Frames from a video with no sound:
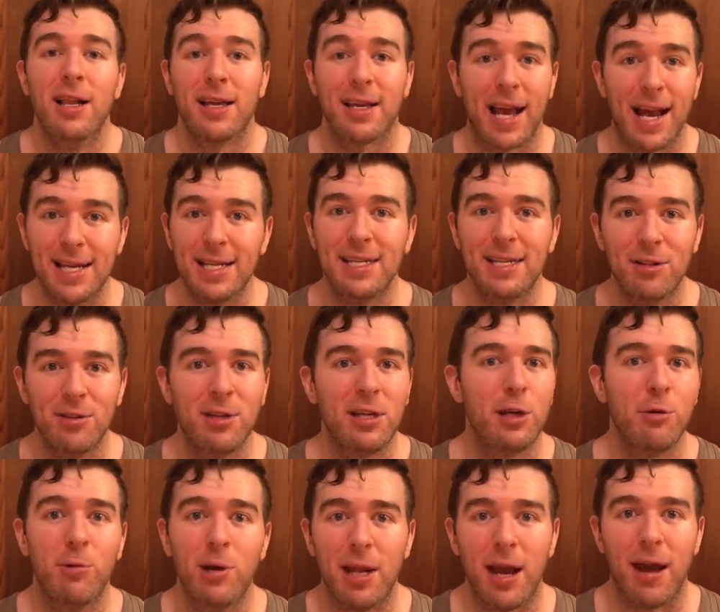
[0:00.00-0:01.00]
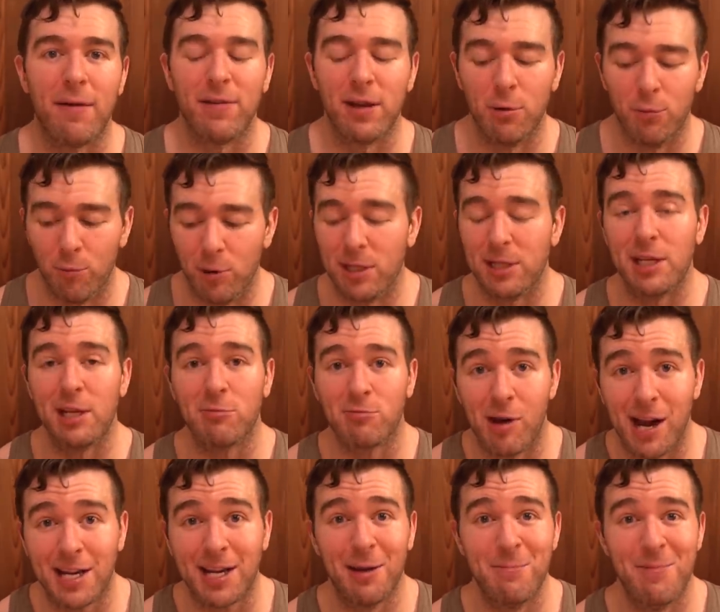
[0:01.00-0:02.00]
Like ideally you would have it with the
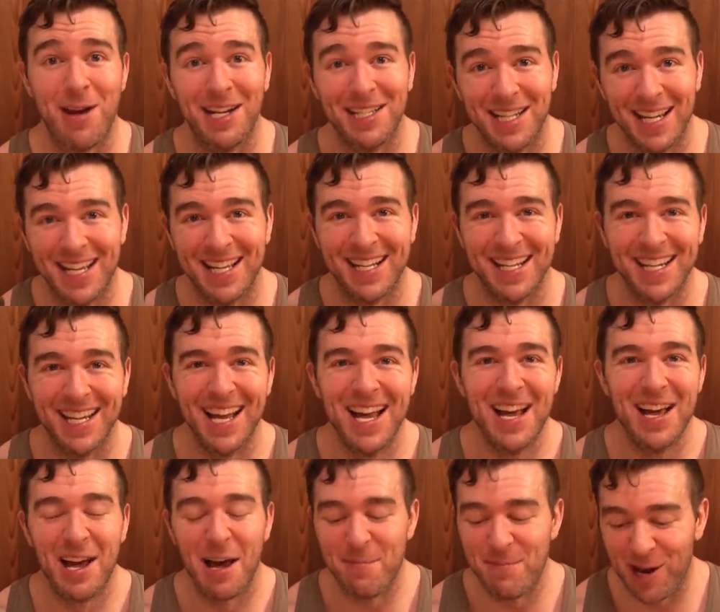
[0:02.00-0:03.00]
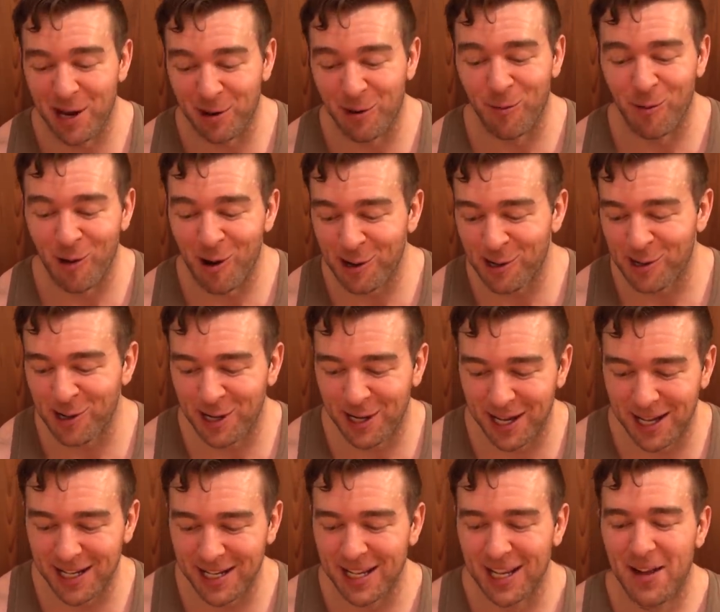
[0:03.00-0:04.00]
recommended amount of water
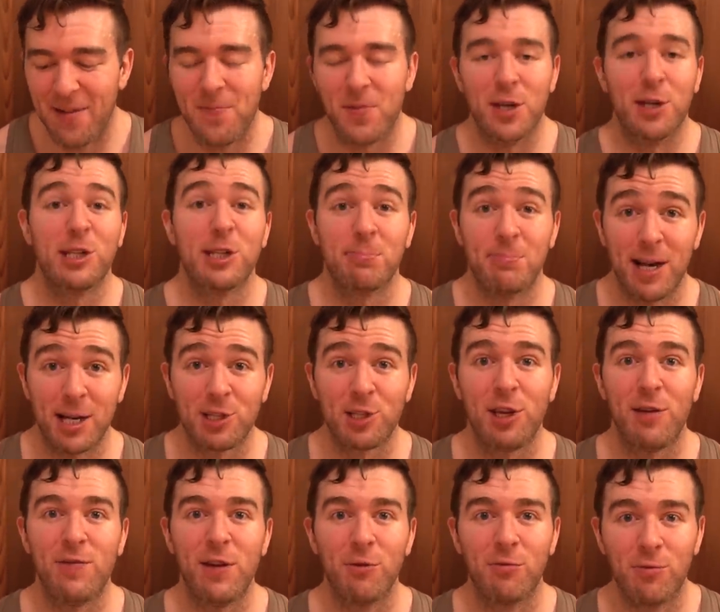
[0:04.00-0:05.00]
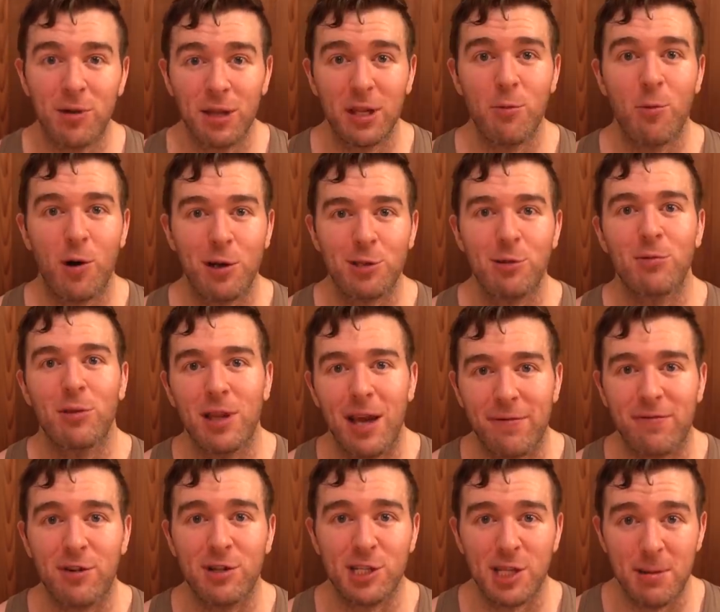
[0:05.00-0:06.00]
in it, especially if you really want to
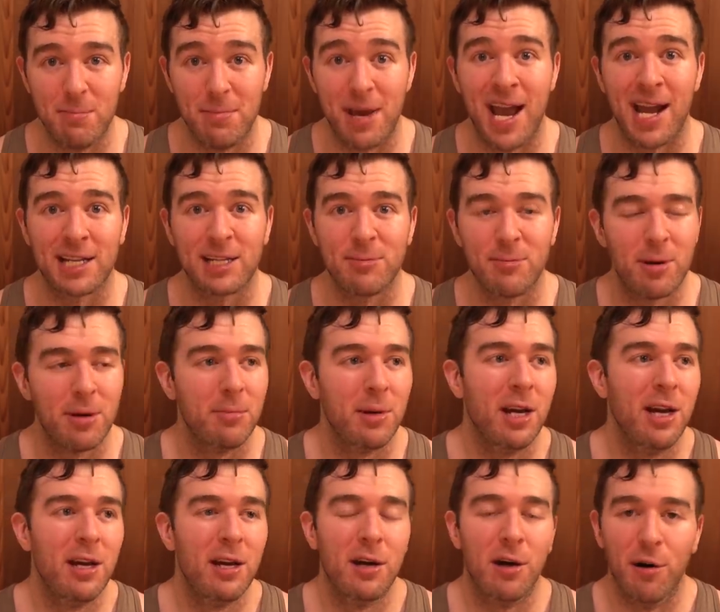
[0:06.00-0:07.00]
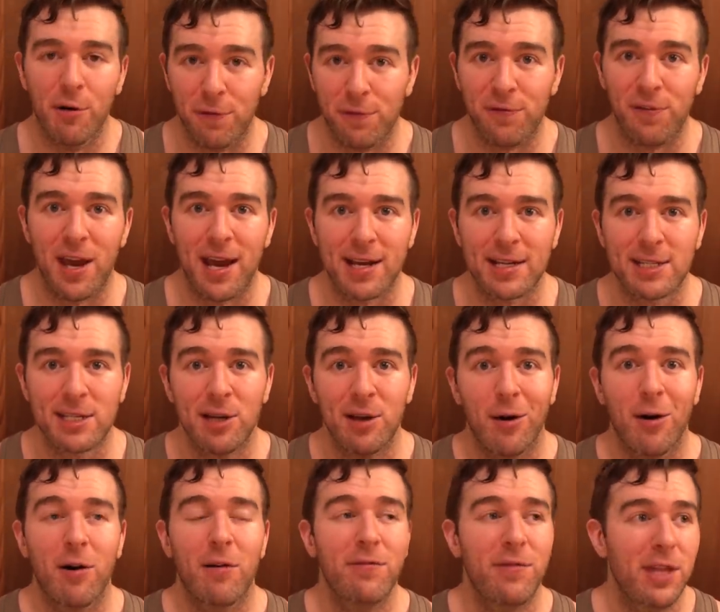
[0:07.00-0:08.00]
leverage the maximum effects
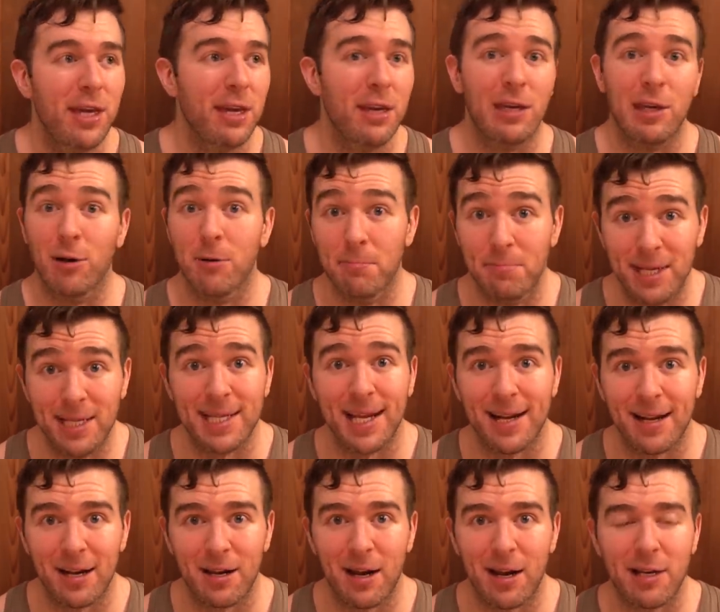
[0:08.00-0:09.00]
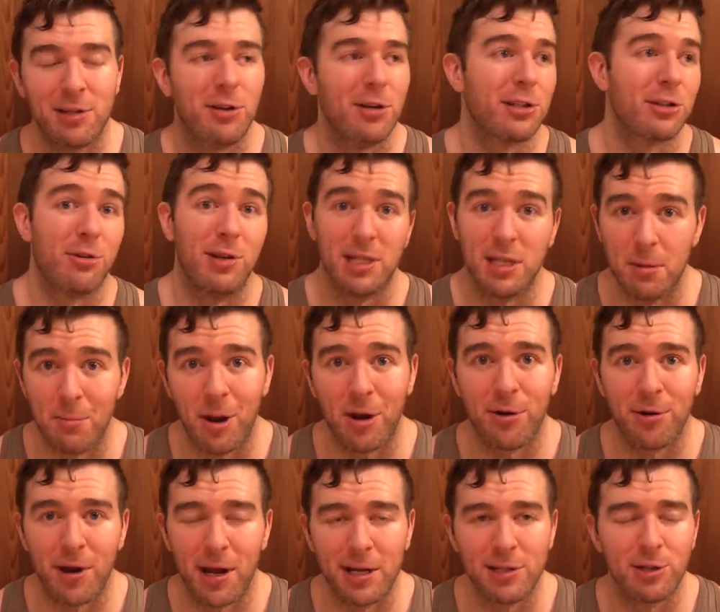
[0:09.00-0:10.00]
of the, you know, betaine anhydrous, creatine
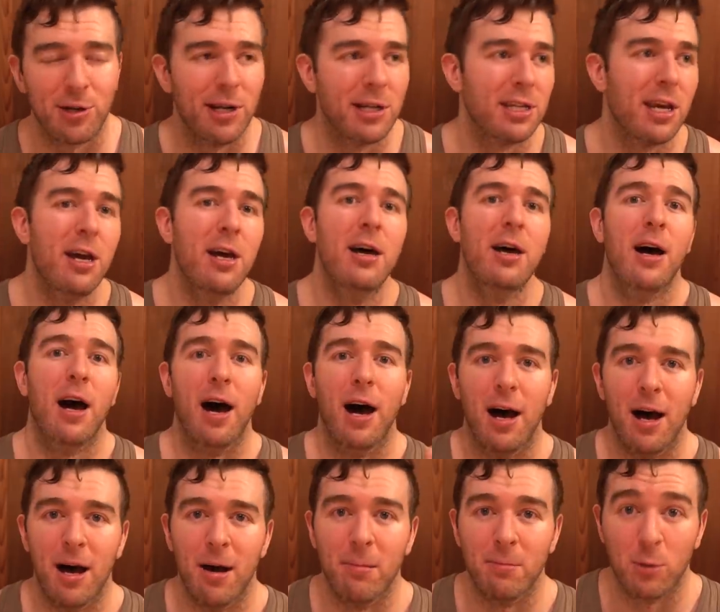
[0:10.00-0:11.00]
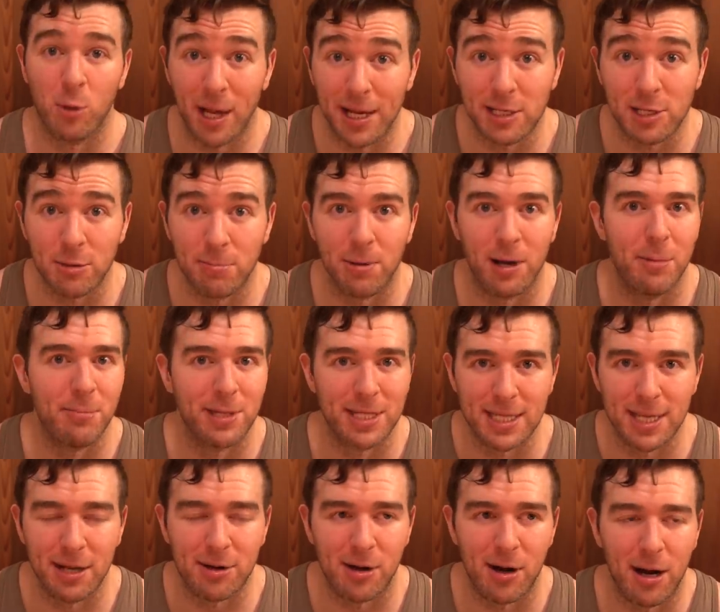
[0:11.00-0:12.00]
monohydrate, um, glycer pump, et
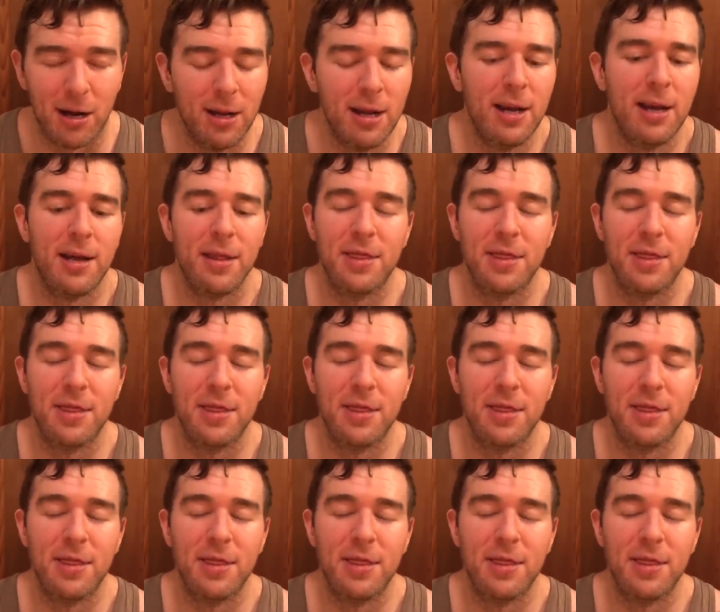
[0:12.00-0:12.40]
cetera.